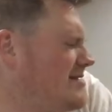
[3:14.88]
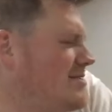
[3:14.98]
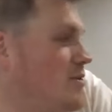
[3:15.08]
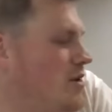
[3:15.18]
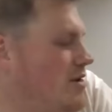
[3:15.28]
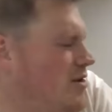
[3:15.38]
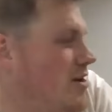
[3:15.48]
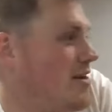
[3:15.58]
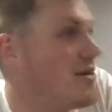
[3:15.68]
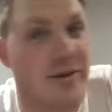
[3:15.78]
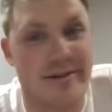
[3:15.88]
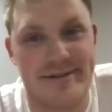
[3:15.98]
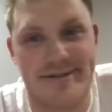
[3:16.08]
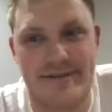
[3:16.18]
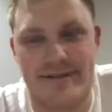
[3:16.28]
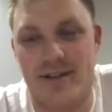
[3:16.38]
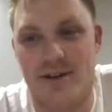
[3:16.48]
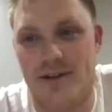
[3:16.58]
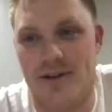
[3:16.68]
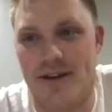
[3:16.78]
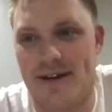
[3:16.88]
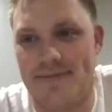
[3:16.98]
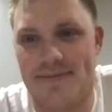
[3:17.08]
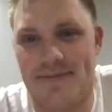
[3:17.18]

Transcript: Yeah. Well, you're not the Lord. You don't know that.